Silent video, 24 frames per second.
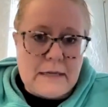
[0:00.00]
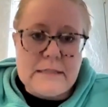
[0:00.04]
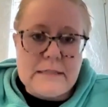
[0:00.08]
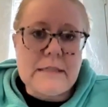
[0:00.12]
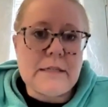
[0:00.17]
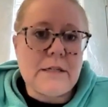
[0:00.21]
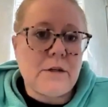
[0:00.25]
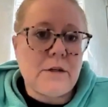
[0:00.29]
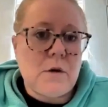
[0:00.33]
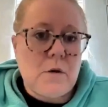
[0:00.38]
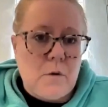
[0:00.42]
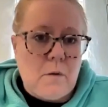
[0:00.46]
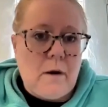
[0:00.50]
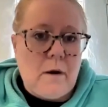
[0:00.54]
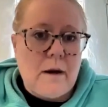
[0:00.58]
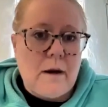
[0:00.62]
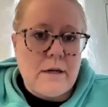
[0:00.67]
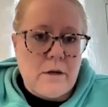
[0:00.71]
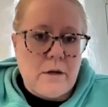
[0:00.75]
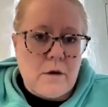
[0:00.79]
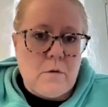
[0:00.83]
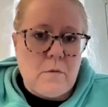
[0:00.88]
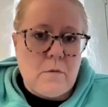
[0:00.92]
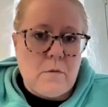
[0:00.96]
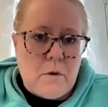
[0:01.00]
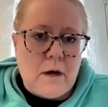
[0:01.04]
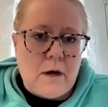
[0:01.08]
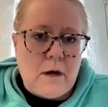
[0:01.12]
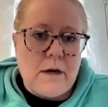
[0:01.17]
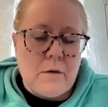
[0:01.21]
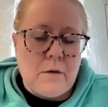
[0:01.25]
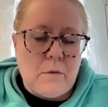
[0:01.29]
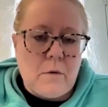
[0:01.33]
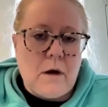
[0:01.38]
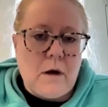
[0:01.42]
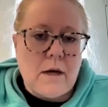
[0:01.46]
I didn't quite know
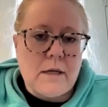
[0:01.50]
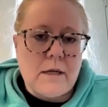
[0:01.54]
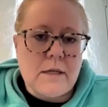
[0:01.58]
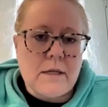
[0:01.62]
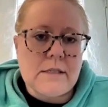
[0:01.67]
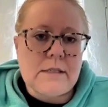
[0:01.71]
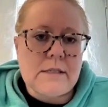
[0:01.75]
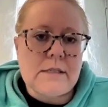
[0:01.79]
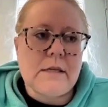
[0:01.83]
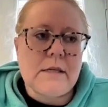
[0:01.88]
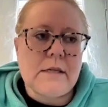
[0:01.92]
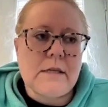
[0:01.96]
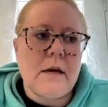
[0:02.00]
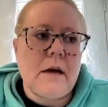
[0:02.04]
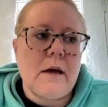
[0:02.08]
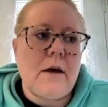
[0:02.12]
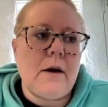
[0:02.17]
what it was.